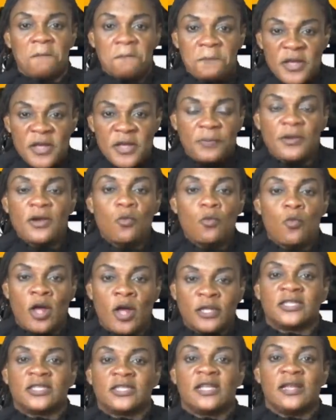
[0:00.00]
people
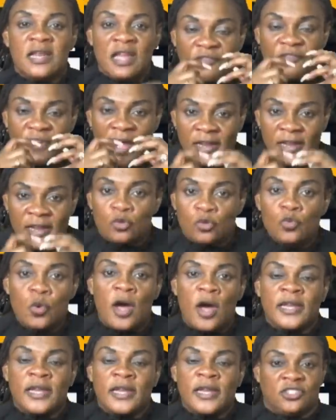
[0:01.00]
want to live and do
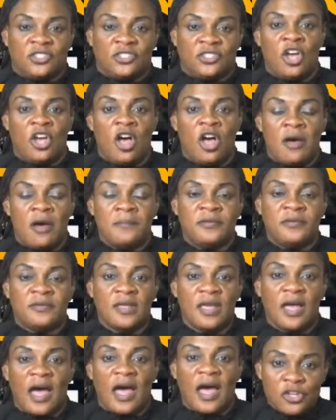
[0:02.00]
honest jobs,
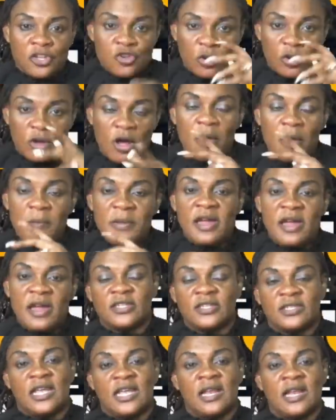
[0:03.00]
and you come here to
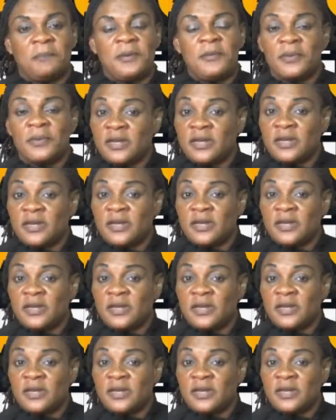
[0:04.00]
tell people
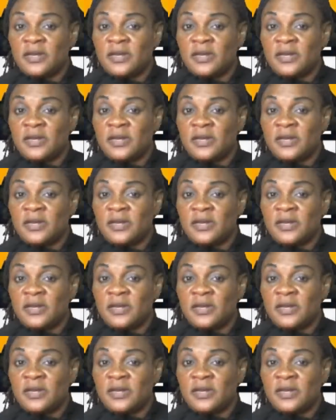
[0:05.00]
nonsense?